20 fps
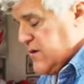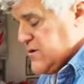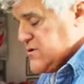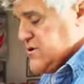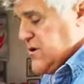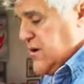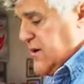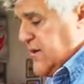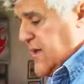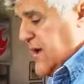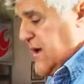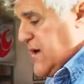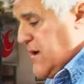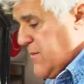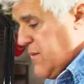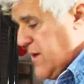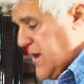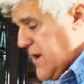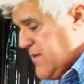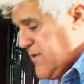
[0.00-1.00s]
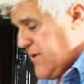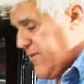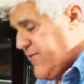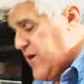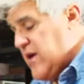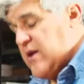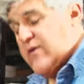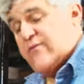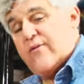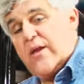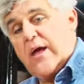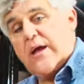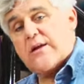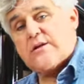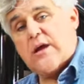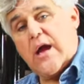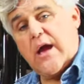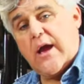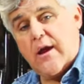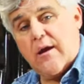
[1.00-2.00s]
I'll show you that in a minute. If you get a flat
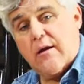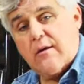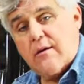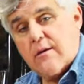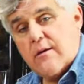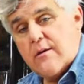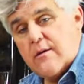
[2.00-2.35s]
tire,